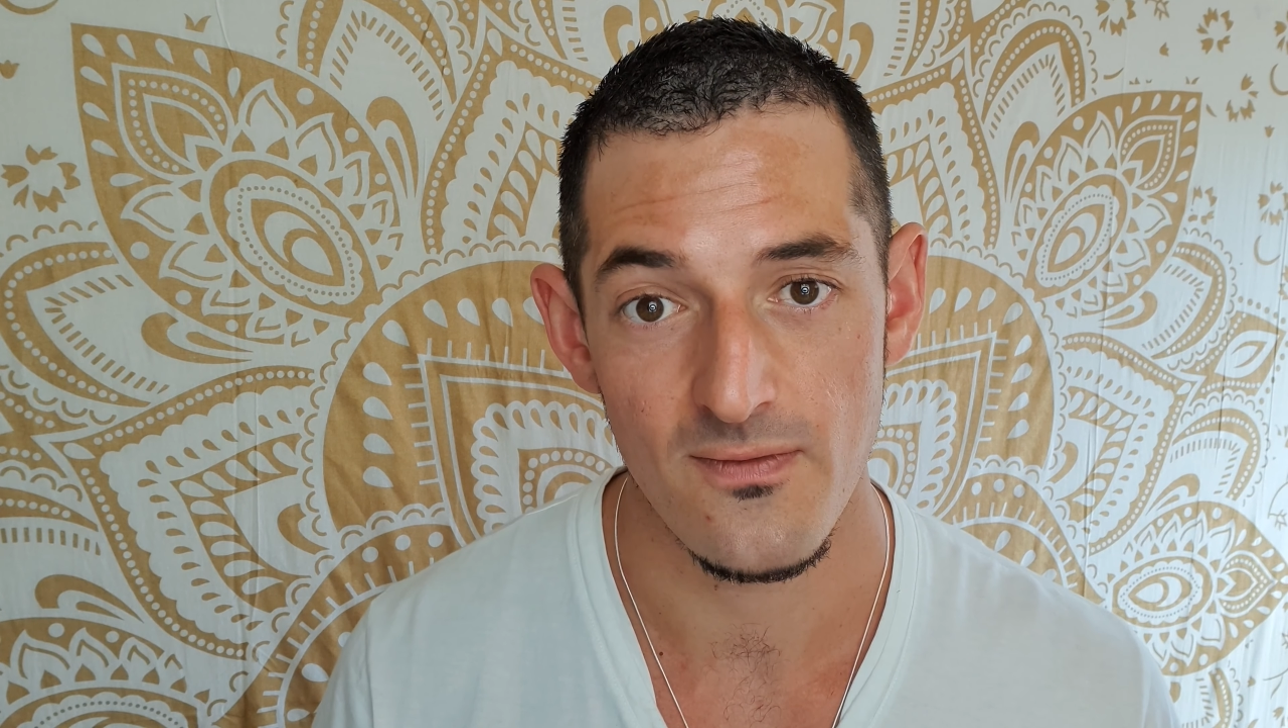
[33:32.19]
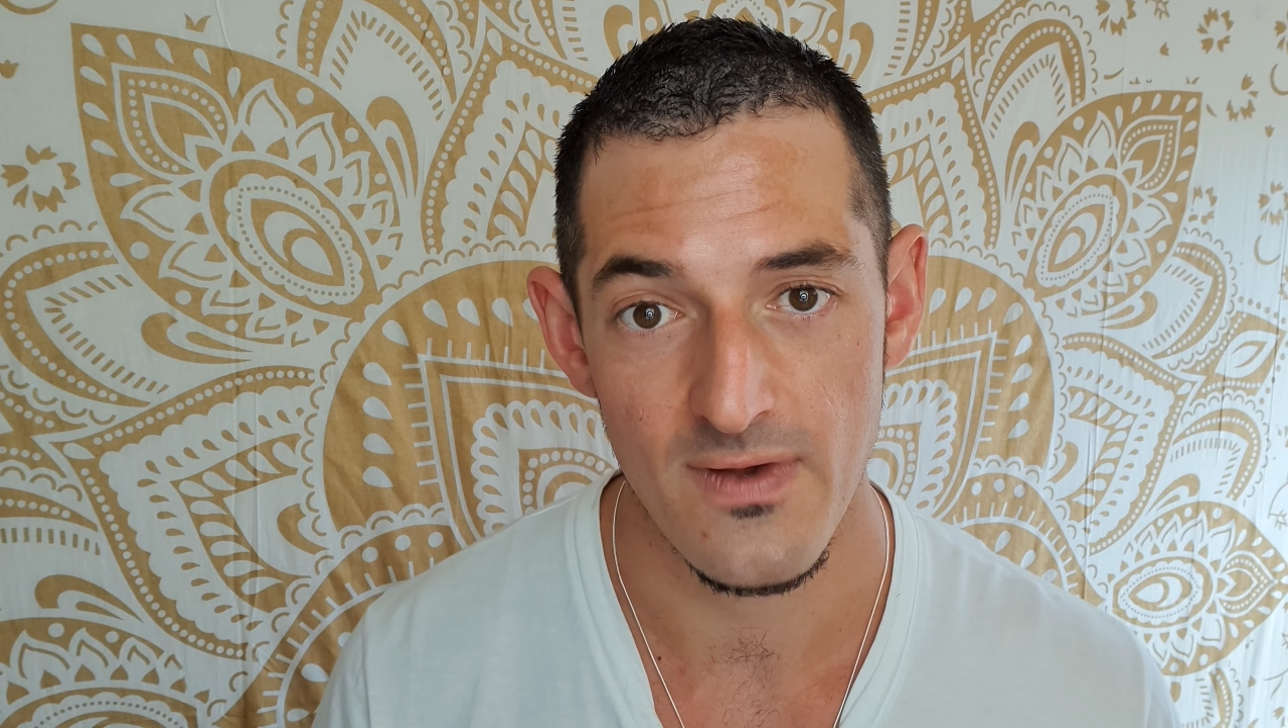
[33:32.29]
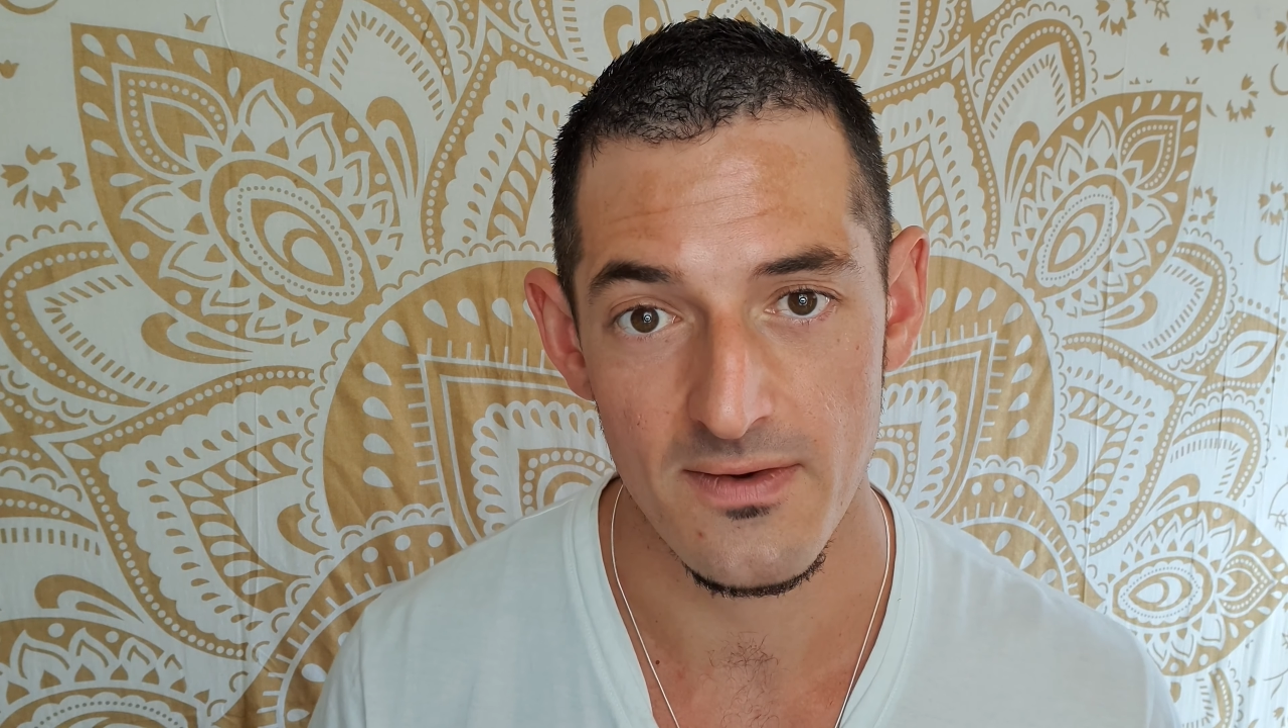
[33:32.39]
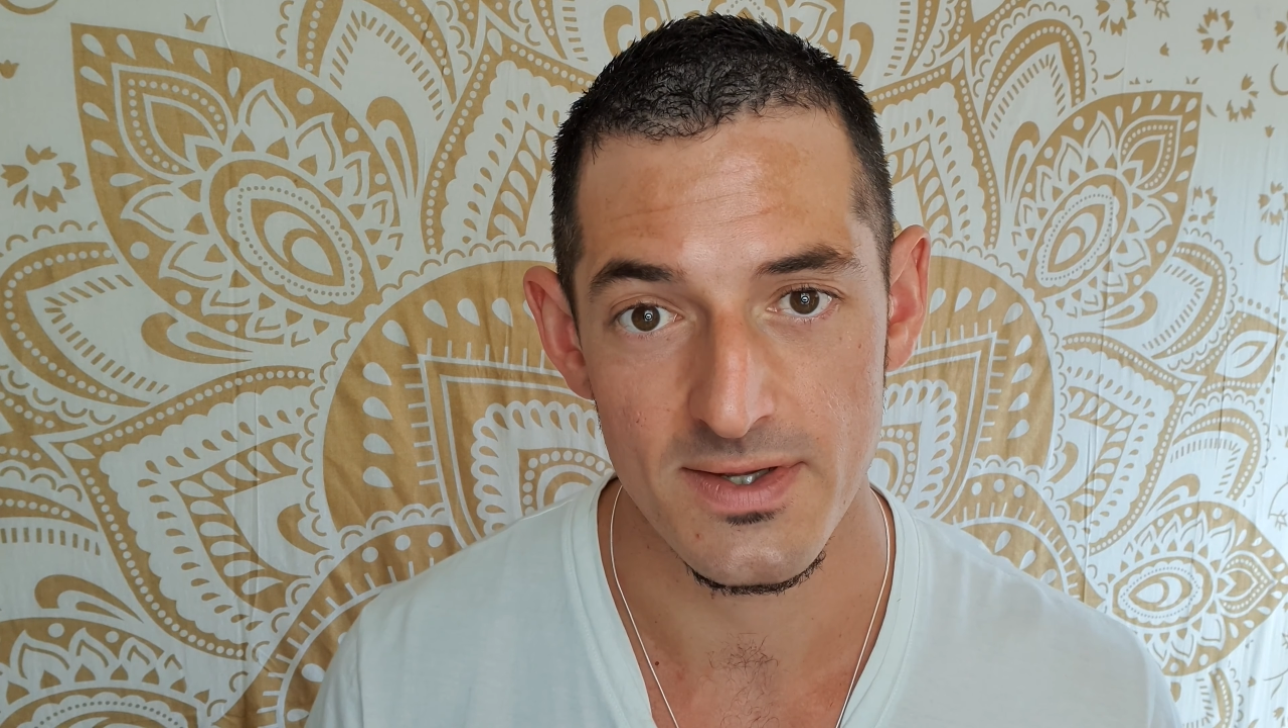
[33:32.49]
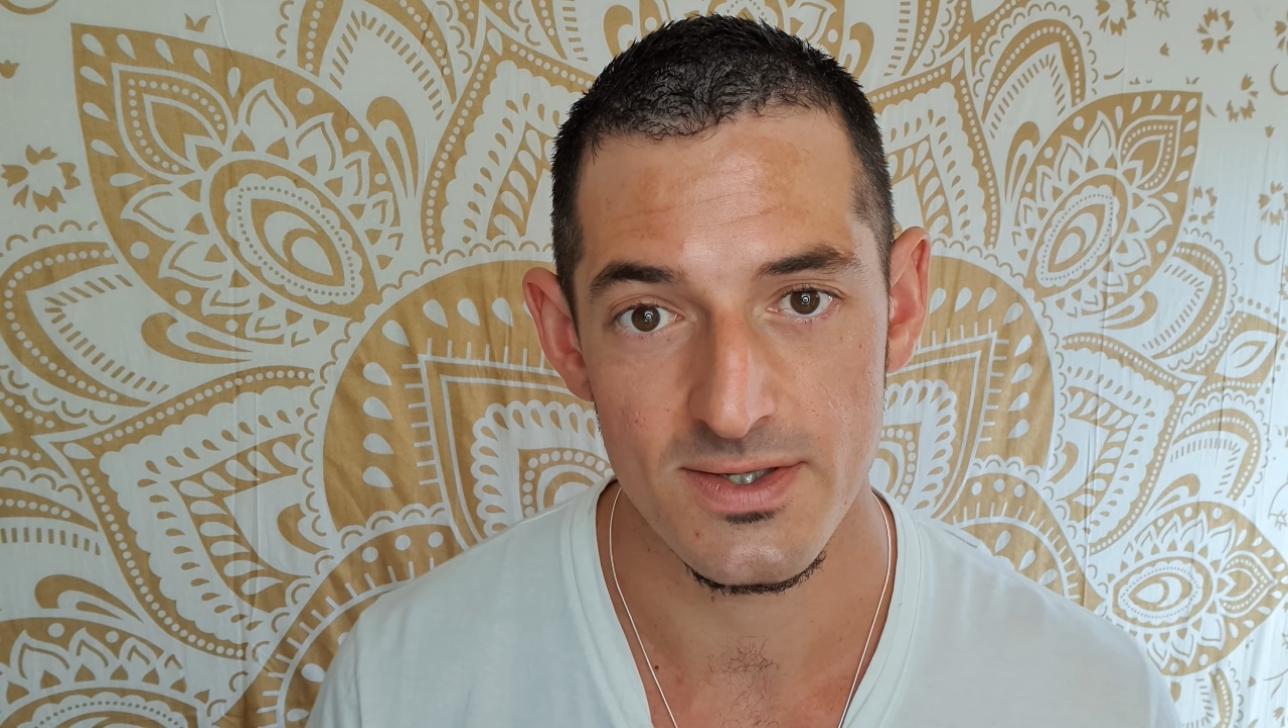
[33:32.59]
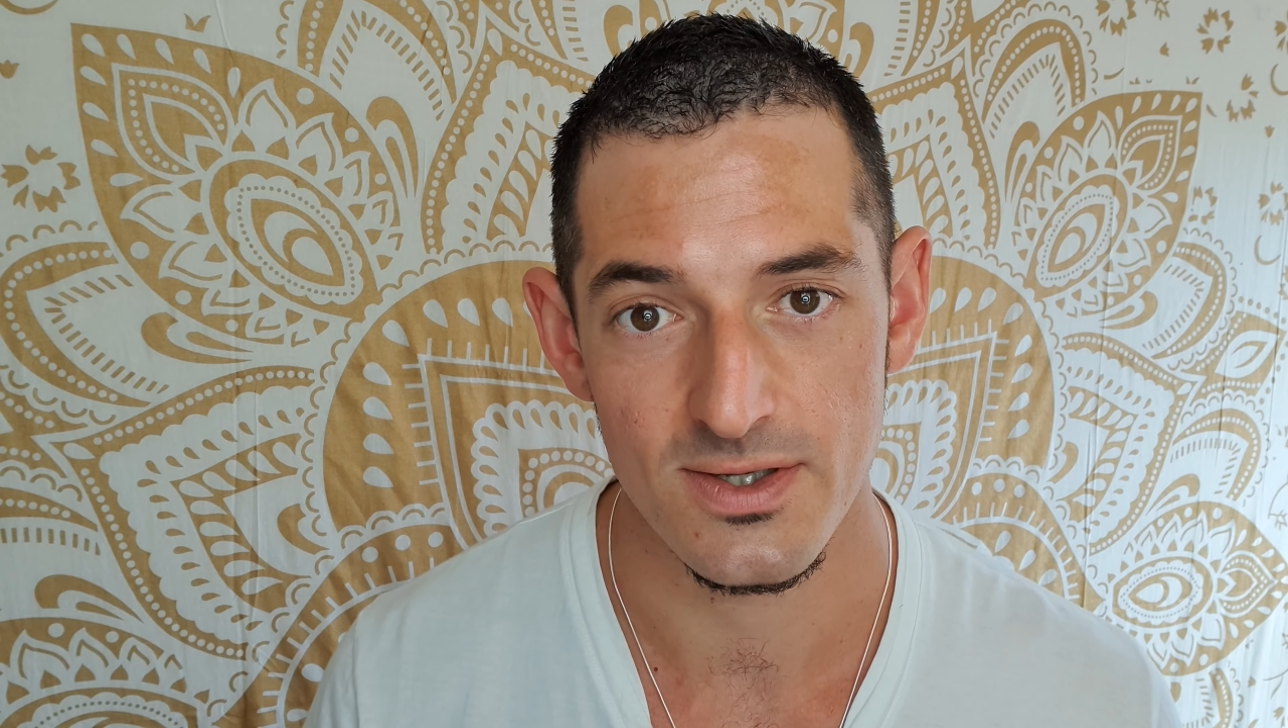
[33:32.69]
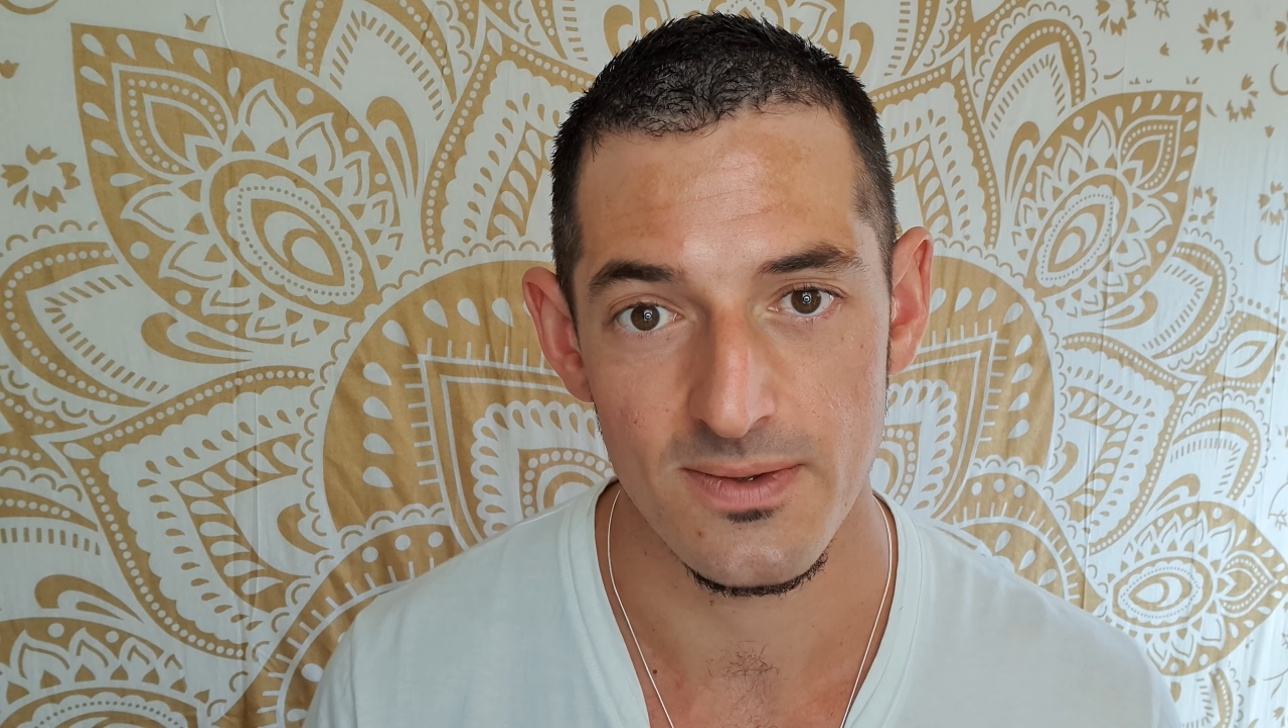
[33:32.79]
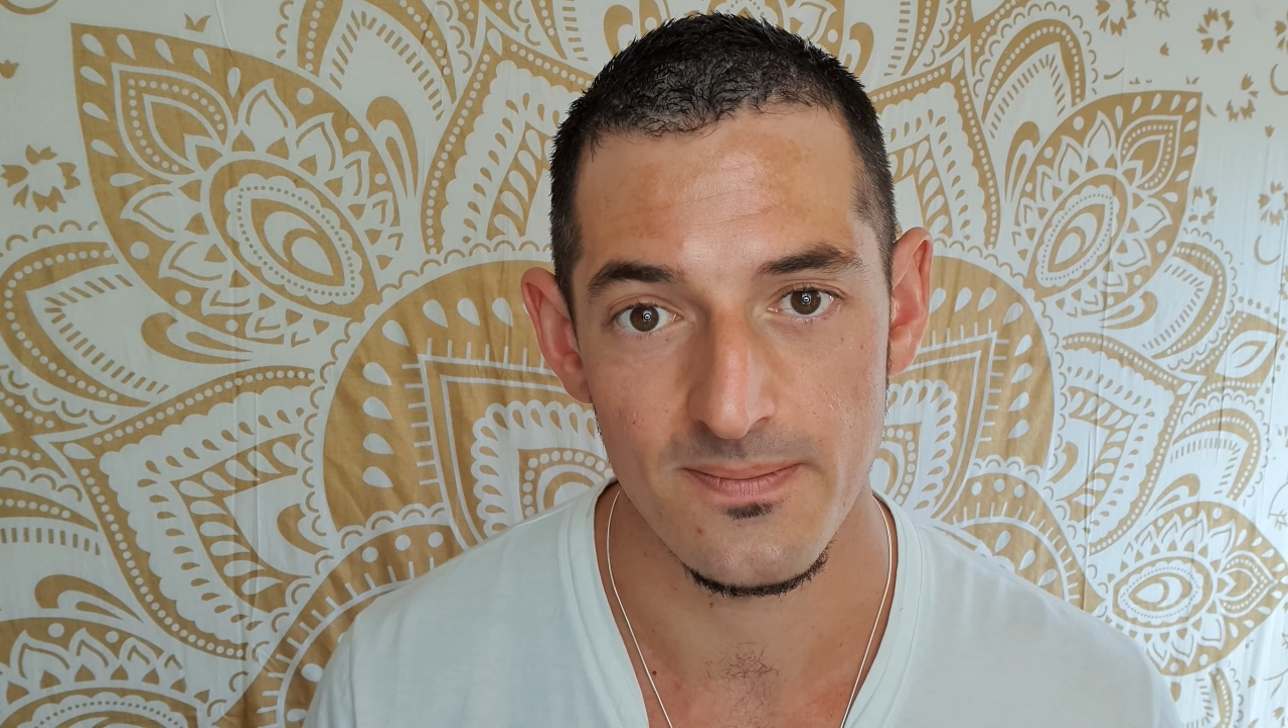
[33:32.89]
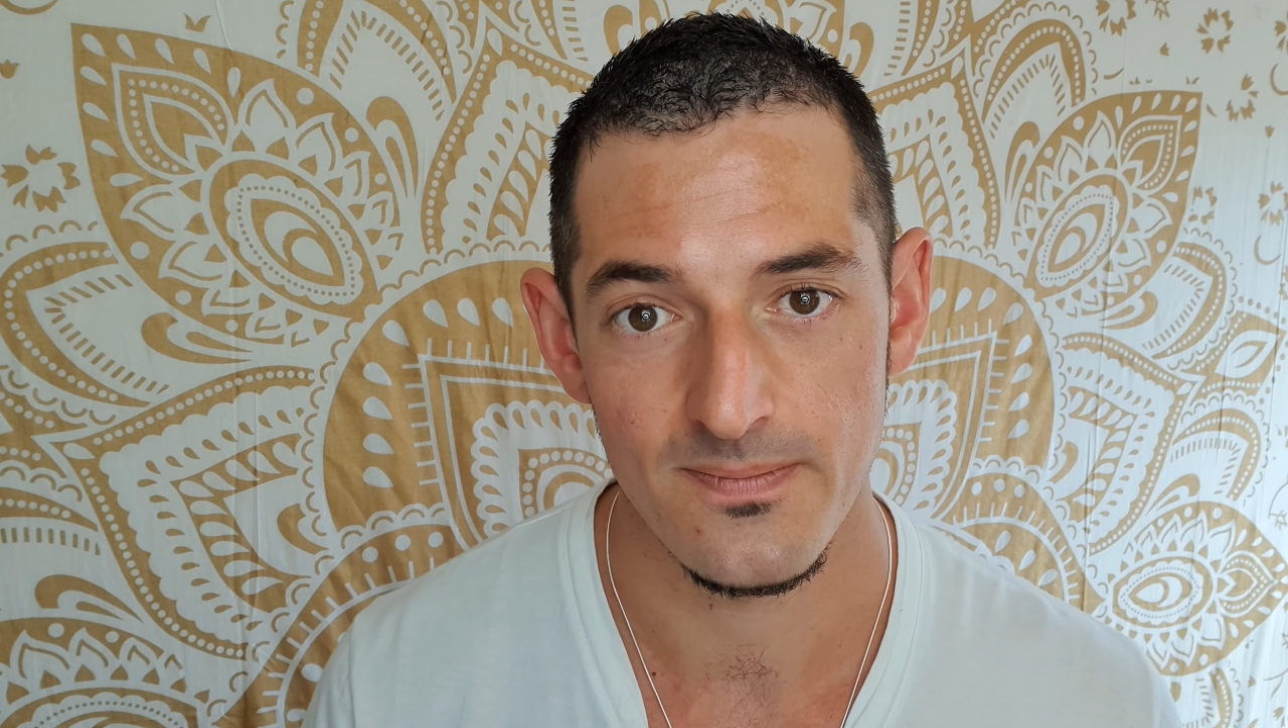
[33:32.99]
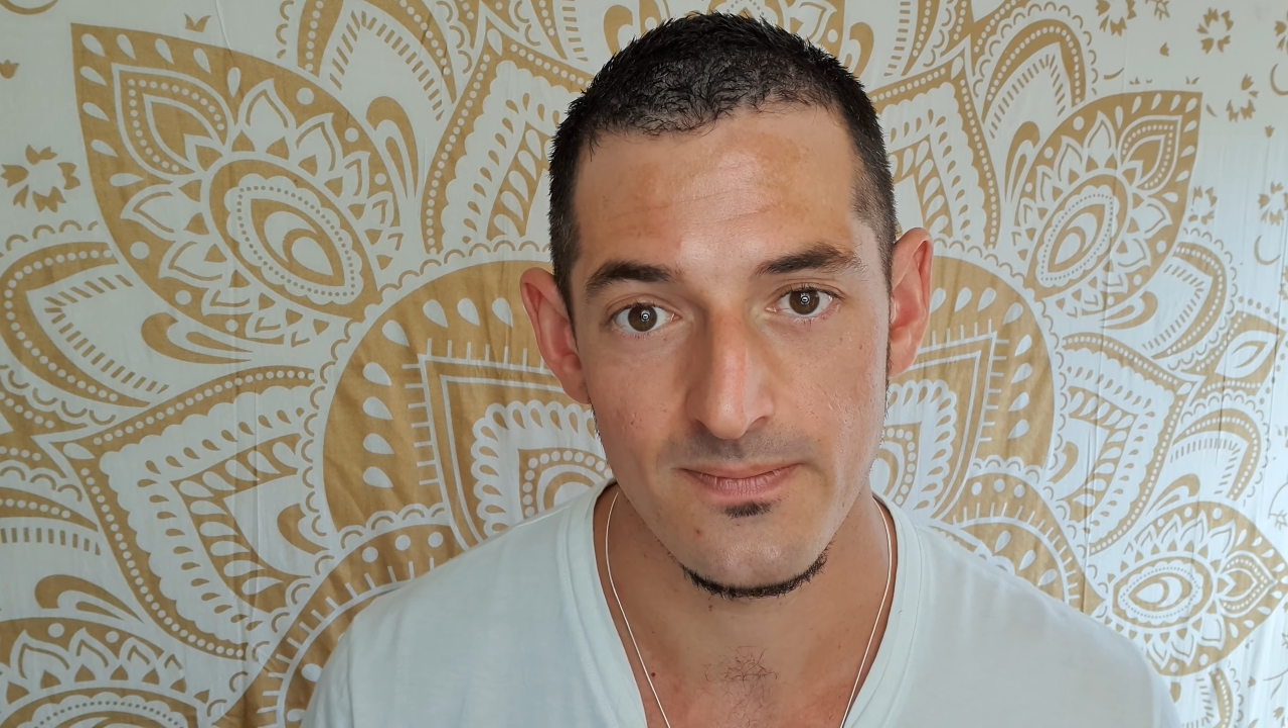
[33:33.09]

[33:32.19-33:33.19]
very soon.